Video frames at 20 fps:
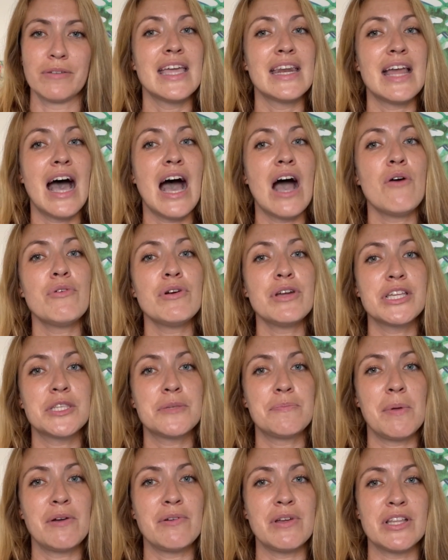In our
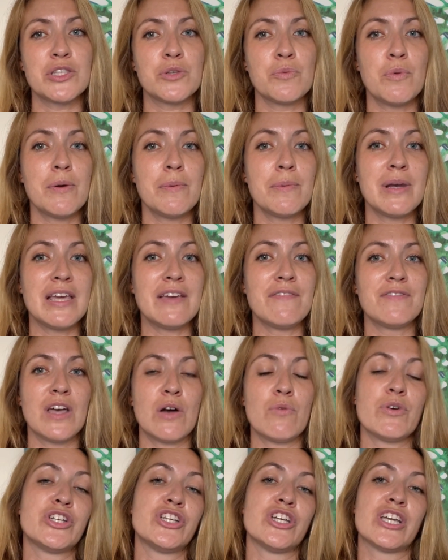experience, we believe
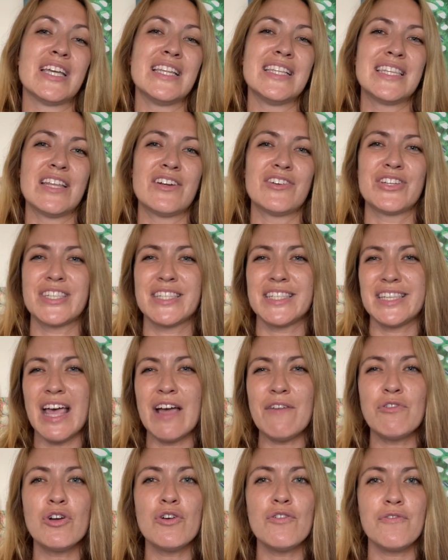that we should consider
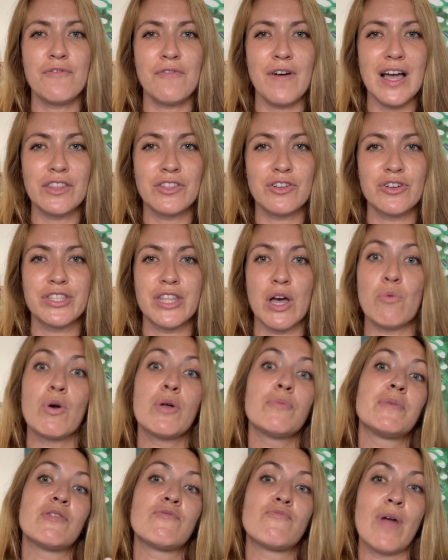several factors that
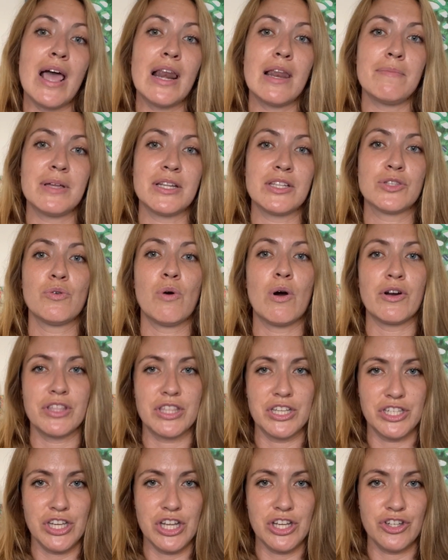will be relevant to our
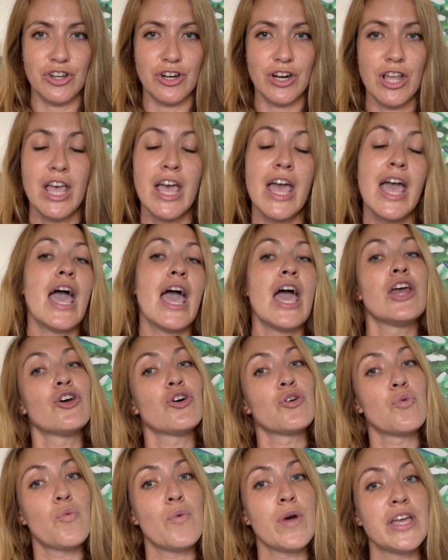decision and
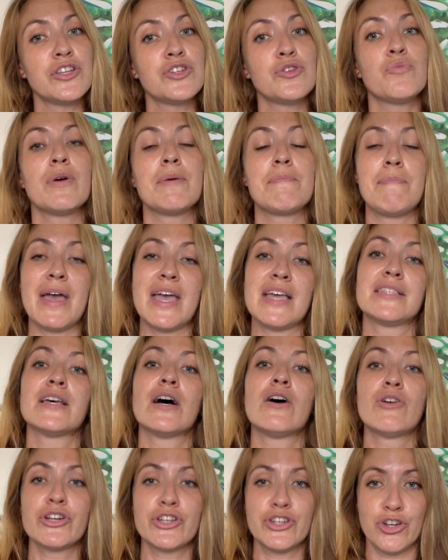on which we base
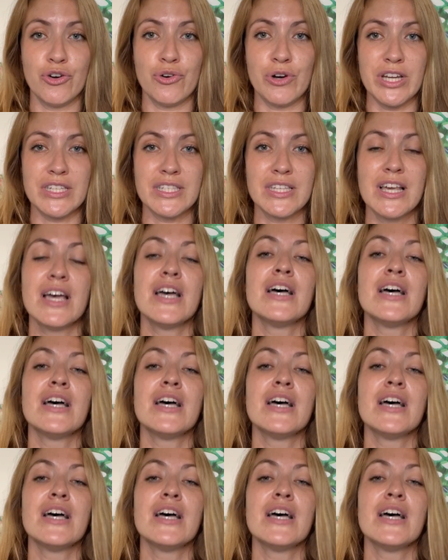our choice,